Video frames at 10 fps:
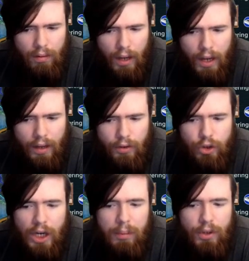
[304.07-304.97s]
Uh, the
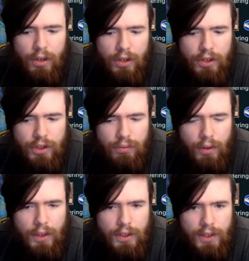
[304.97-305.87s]
dramaturge
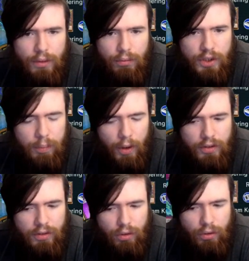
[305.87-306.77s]
is in
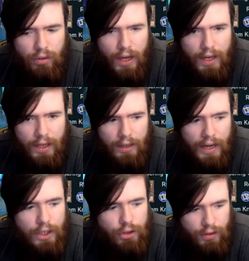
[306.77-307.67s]
response to a
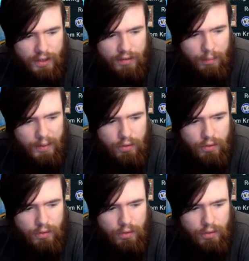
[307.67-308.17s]
extra deck summon.